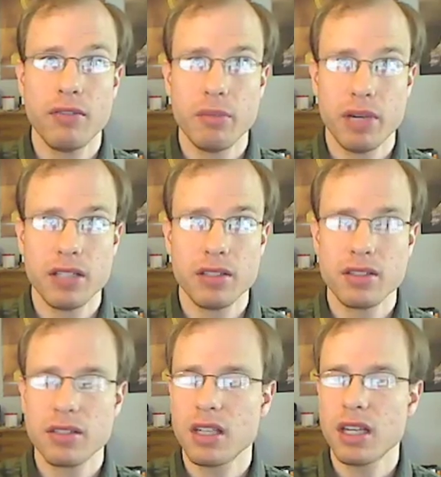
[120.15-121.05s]
the
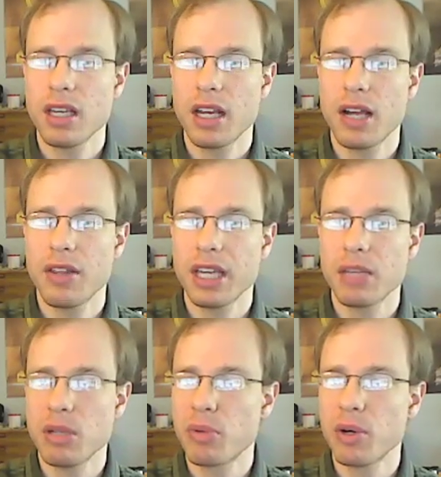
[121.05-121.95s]
buttons and how they can
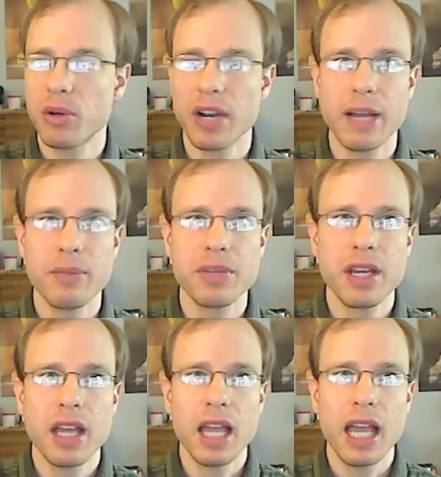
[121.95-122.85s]
be programmed.
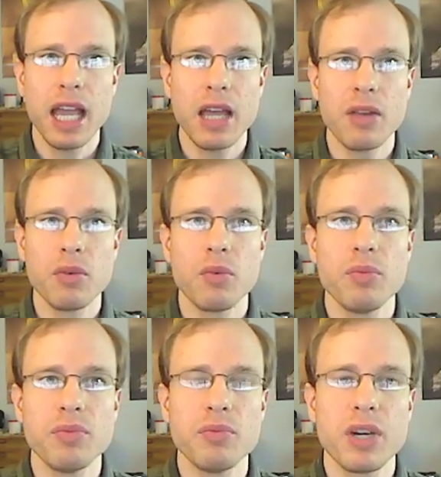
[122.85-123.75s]
And
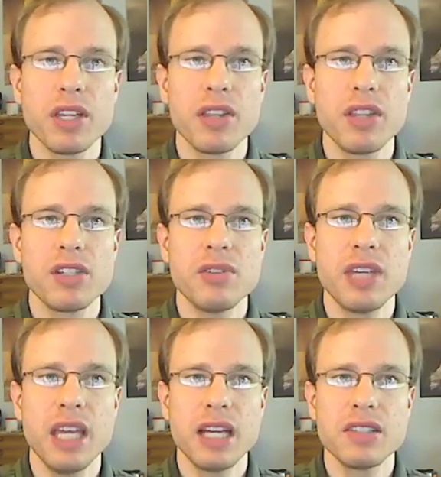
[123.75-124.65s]
one of the things you
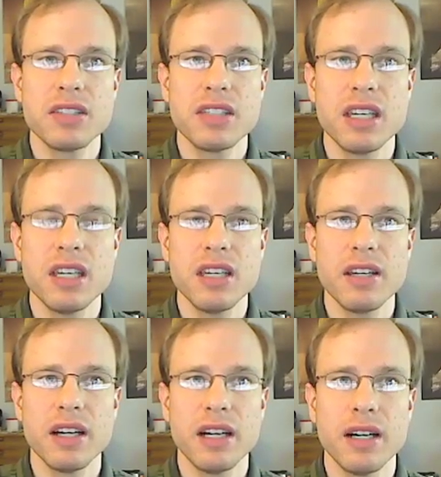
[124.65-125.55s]
can't see
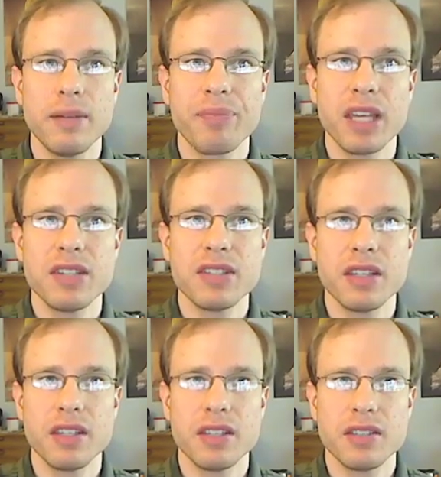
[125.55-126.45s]
is
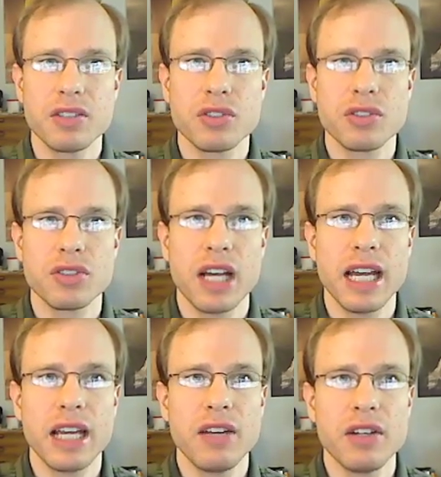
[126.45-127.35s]
that the
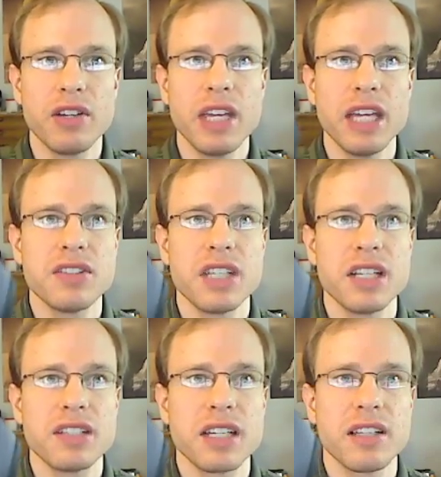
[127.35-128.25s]
side, well, you can see it,
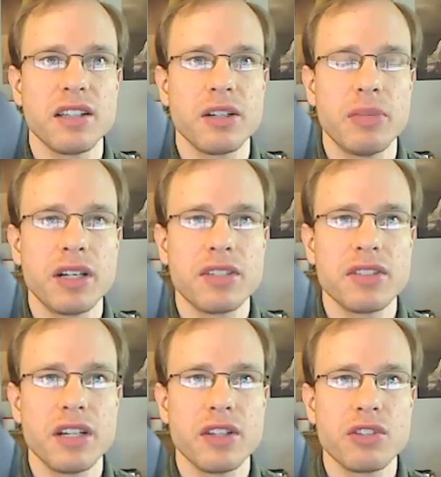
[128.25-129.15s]
it's got the little marks
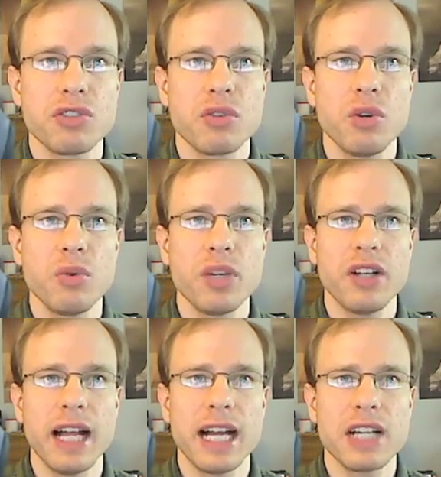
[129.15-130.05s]
there. The scroll
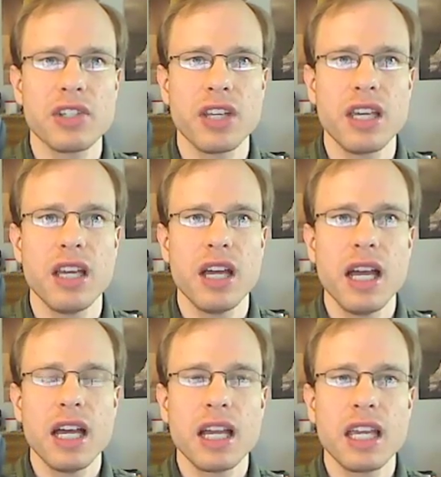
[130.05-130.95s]
wheel actually
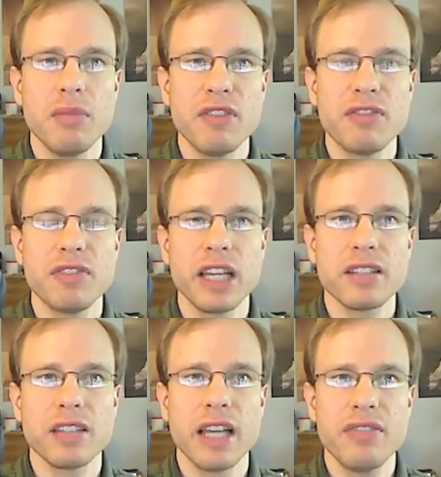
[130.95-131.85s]
can be
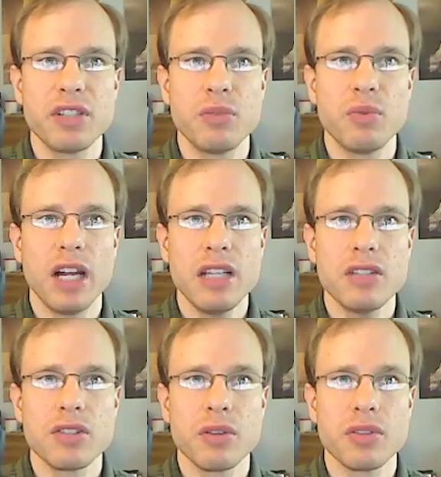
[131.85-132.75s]
flicked left and right,
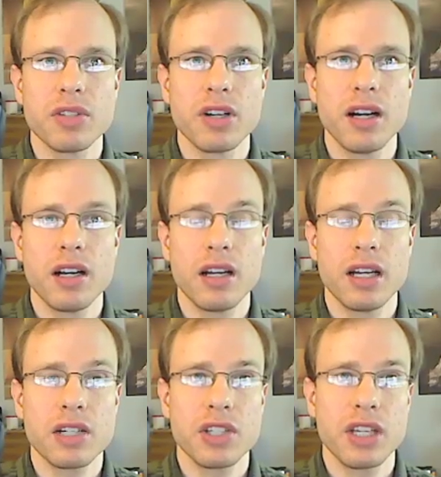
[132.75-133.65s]
so those are
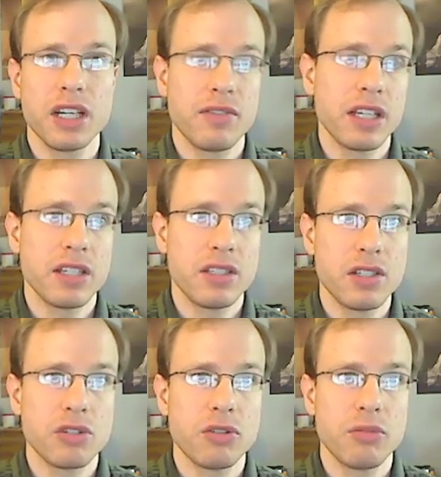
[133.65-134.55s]
actually kind of like
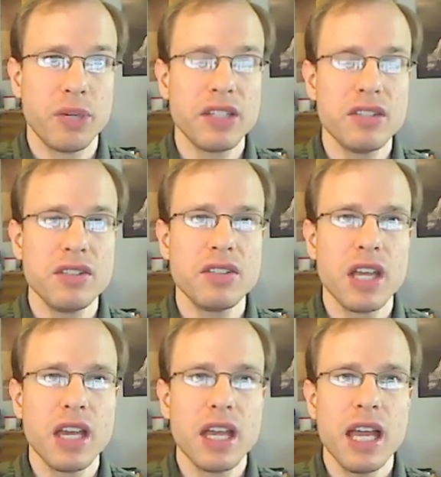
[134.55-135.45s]
additional buttons.
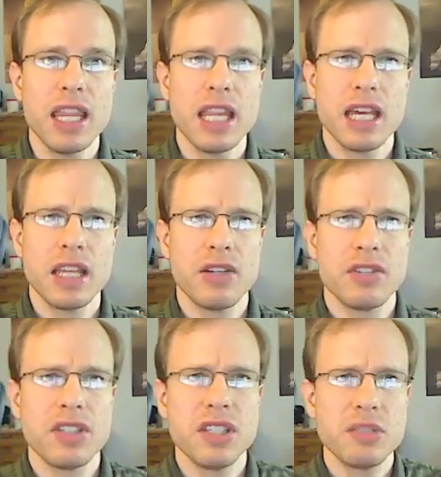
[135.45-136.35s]
And then
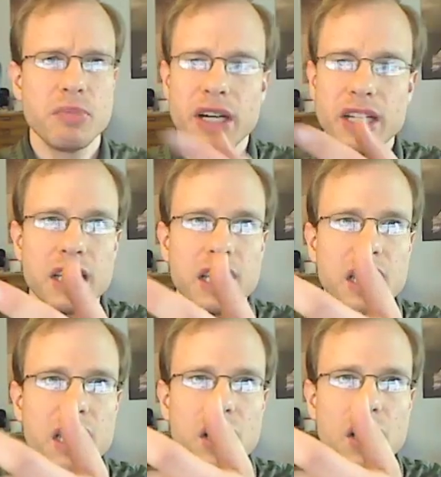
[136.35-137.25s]
there's this button
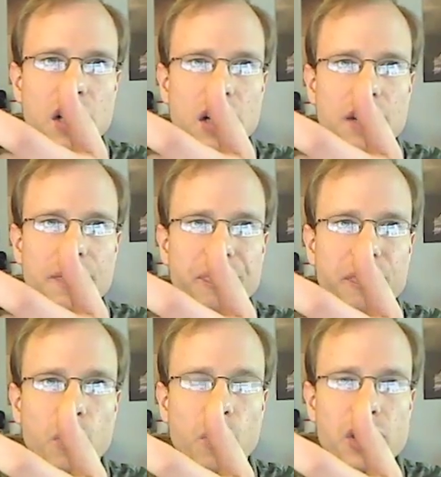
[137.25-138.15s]
here,
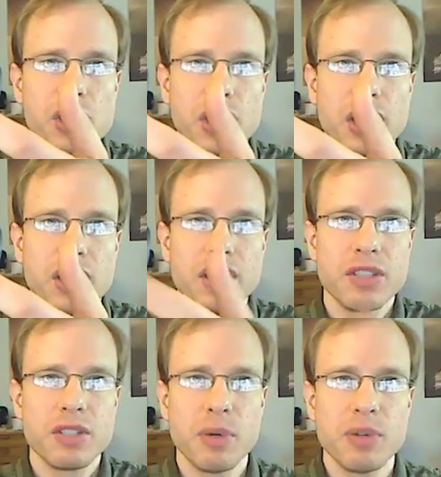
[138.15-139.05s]
which
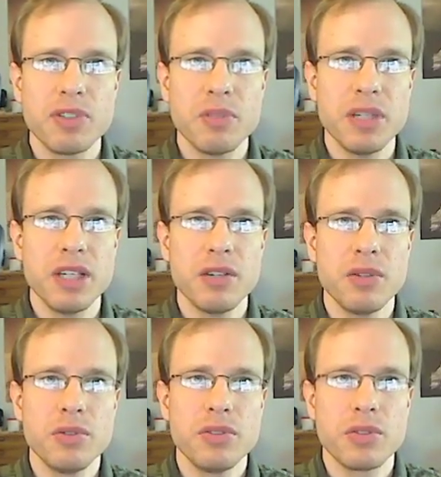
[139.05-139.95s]
is supposed to be
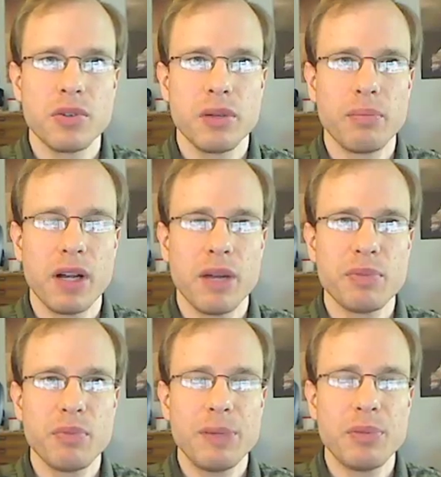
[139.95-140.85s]
used or becomes
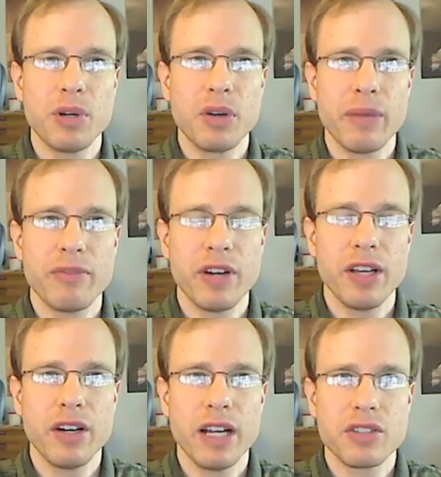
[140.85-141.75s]
pre-programmed for
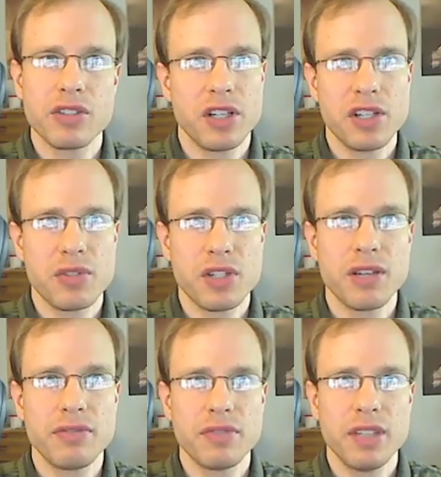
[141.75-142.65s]
internet search, which
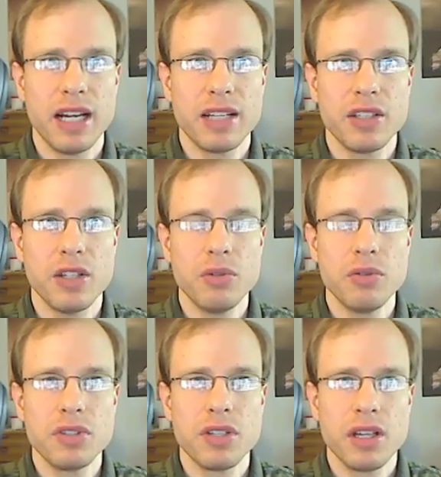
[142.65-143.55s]
I've not used